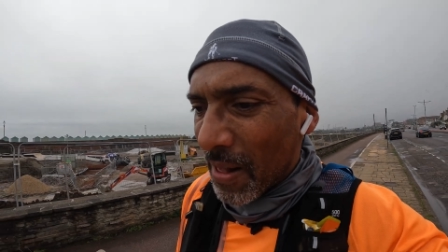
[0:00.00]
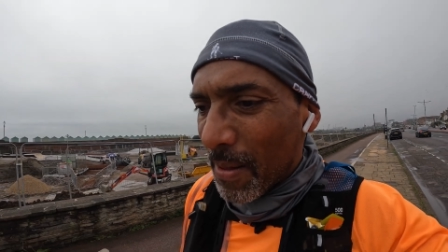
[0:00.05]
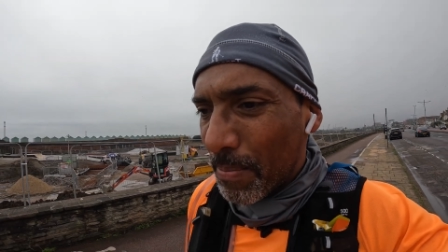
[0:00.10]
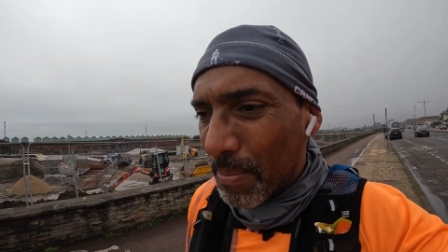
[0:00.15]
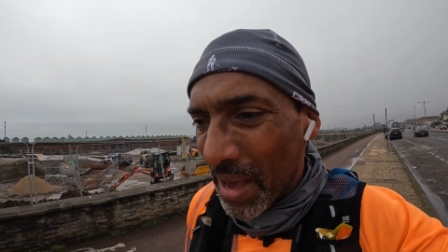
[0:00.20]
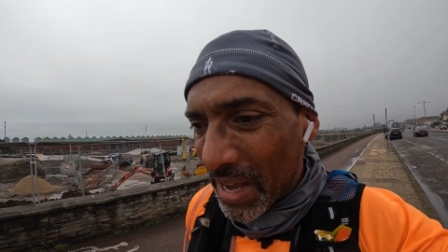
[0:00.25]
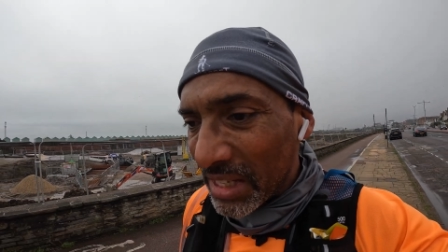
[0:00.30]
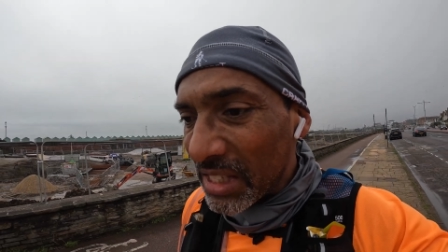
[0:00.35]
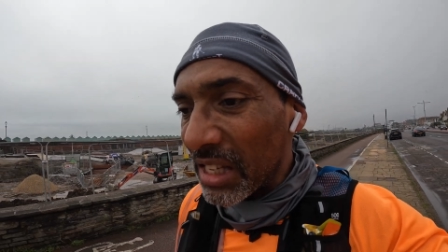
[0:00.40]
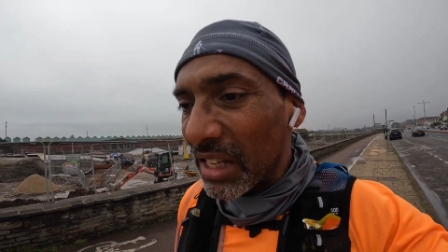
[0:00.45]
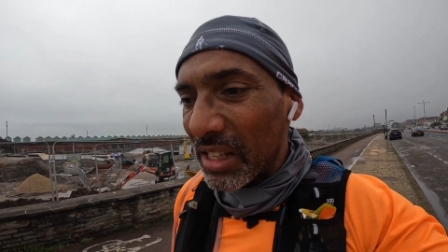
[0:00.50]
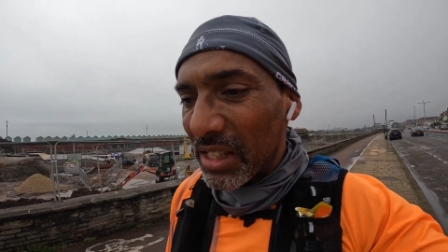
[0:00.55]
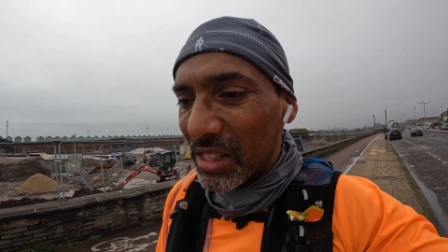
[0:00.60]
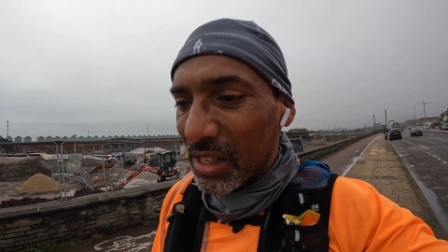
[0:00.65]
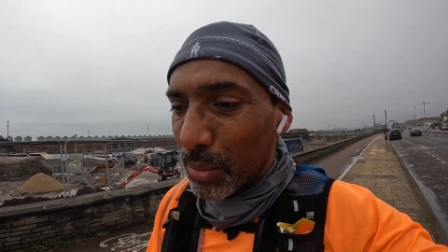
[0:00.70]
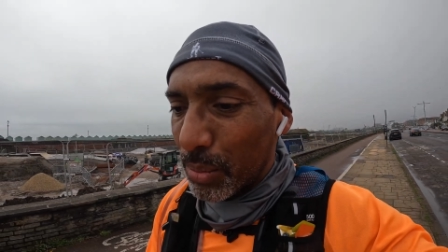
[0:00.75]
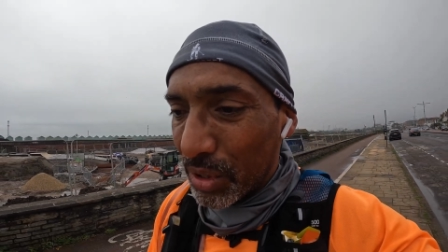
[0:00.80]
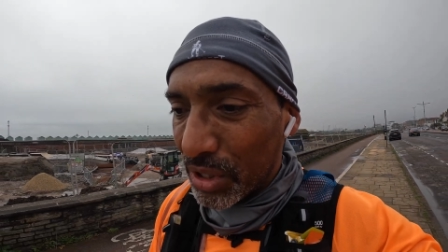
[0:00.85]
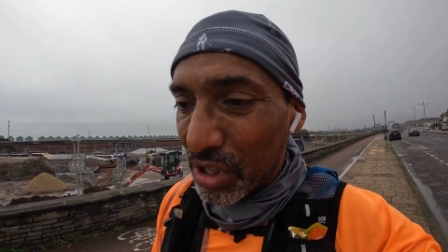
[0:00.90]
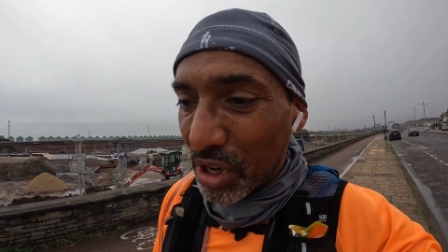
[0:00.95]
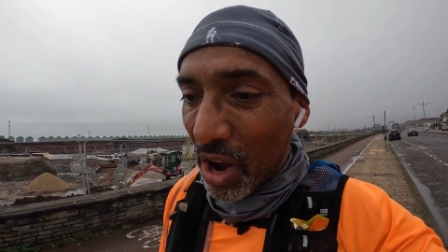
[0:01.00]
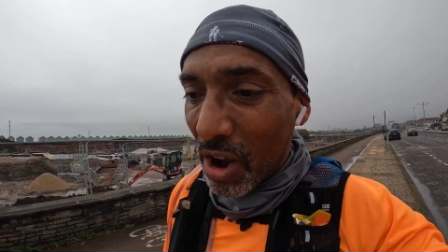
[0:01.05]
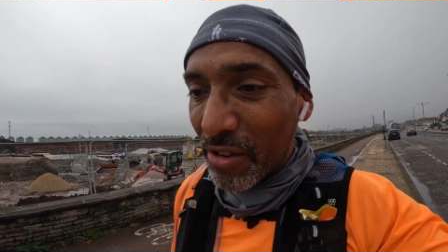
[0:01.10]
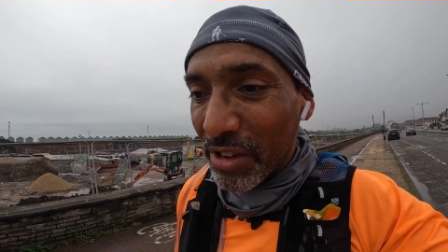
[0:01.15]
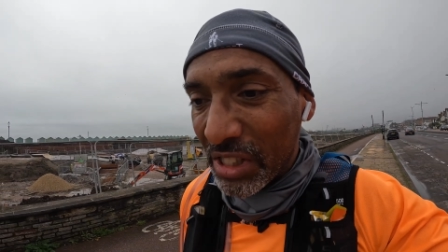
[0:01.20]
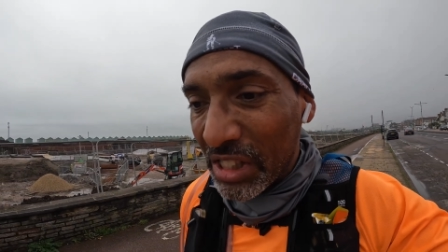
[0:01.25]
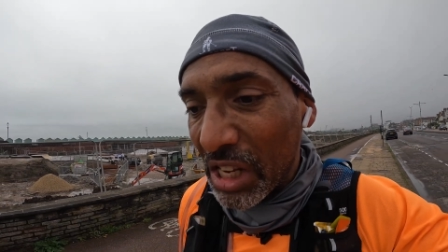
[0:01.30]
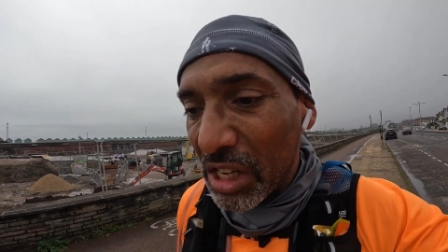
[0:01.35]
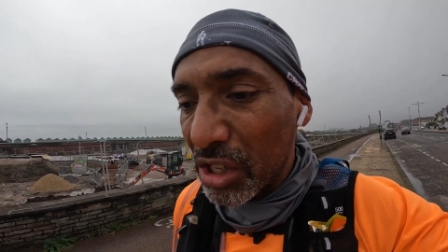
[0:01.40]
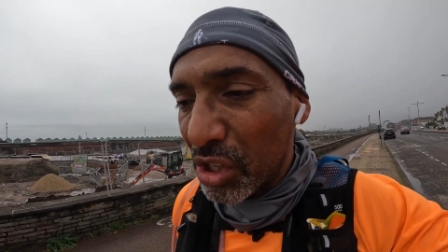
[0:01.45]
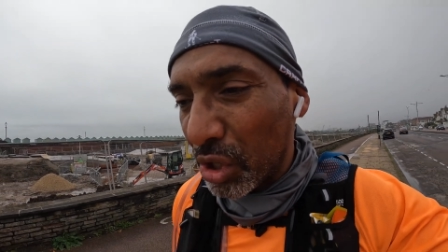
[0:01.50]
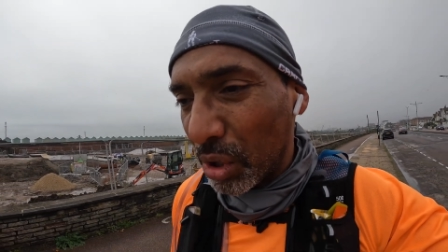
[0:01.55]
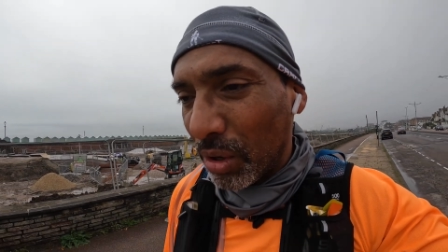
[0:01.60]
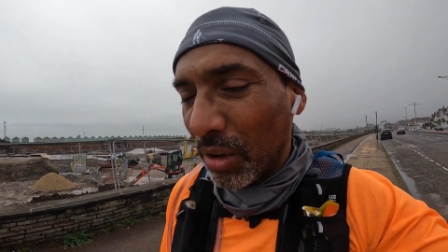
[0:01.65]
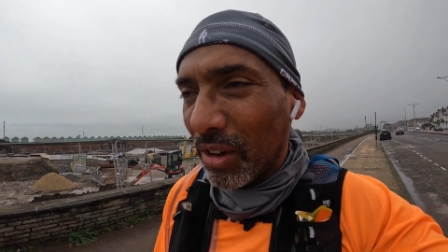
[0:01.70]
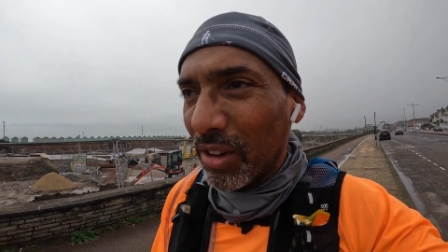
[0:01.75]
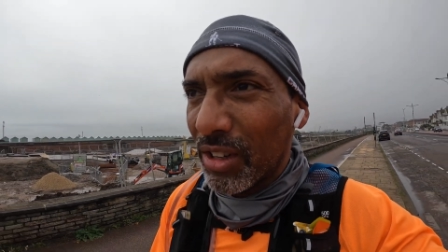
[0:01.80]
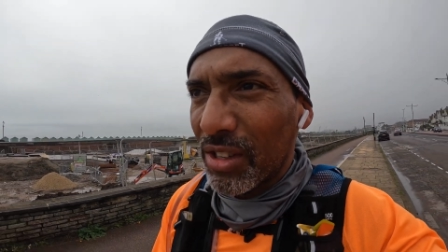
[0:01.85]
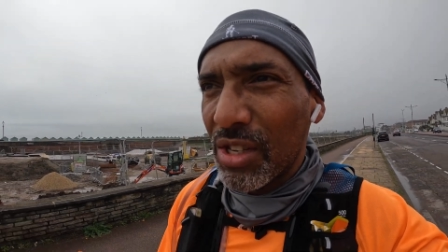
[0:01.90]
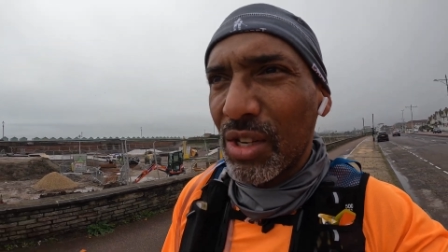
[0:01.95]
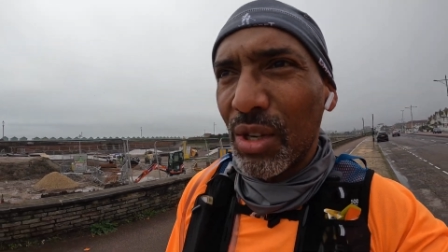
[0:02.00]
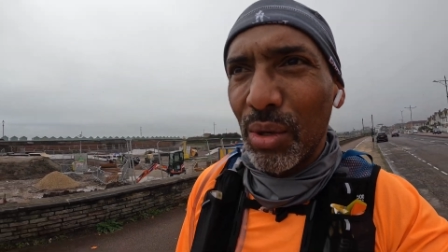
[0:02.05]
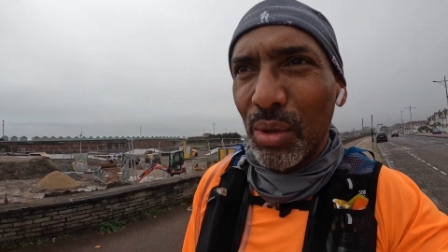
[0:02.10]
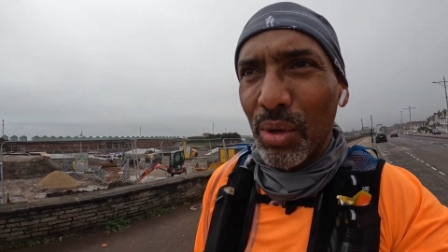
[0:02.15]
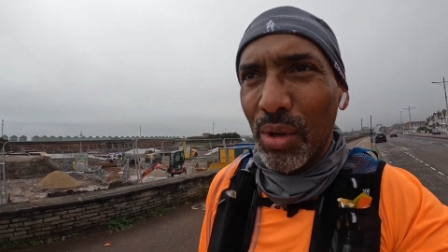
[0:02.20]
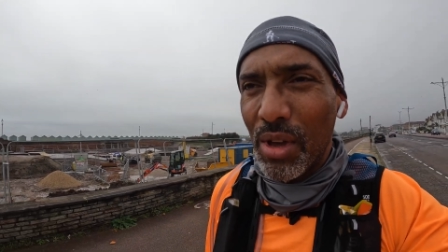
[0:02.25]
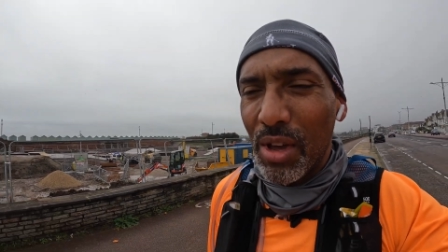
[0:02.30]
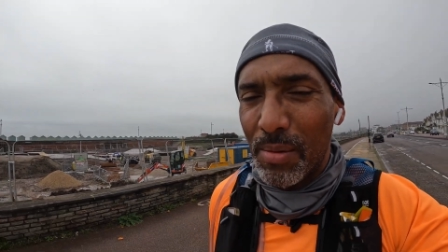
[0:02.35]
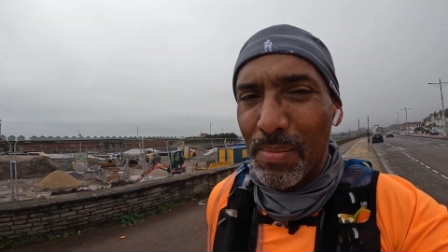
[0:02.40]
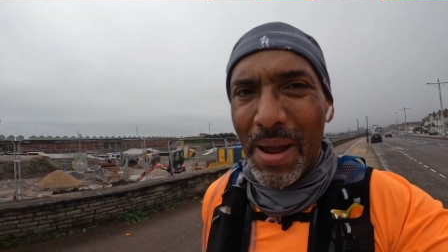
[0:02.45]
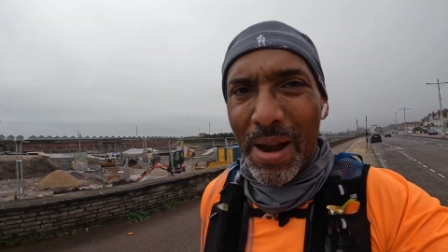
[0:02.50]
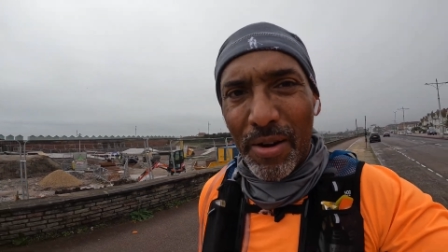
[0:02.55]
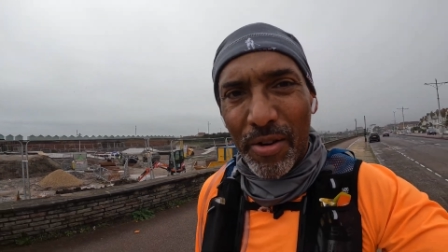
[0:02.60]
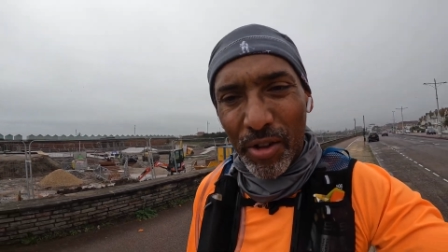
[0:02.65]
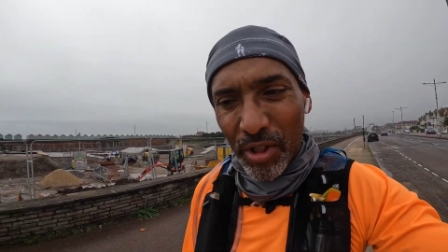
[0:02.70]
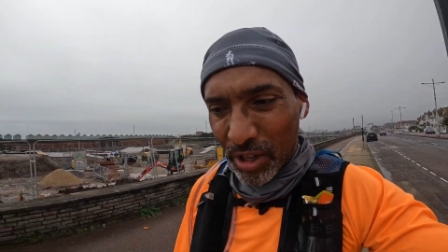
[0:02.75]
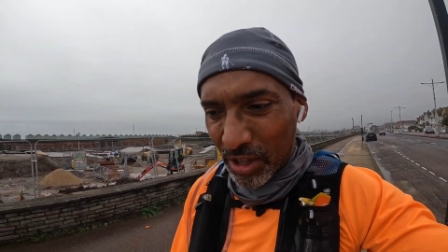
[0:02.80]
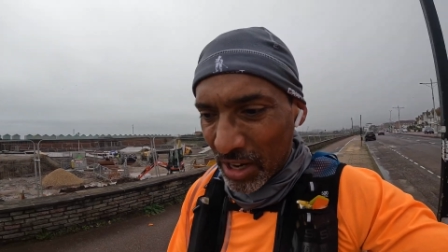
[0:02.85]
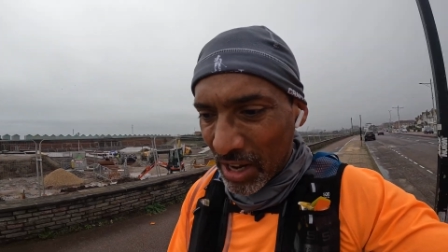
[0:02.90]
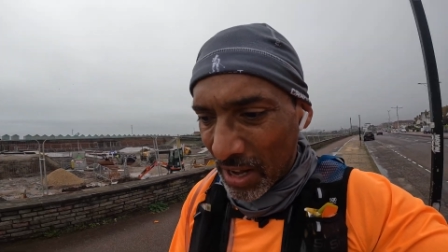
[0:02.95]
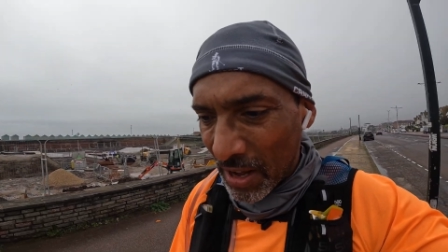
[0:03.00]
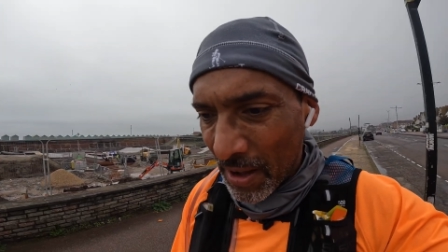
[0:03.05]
basics, which are essential to good marathon.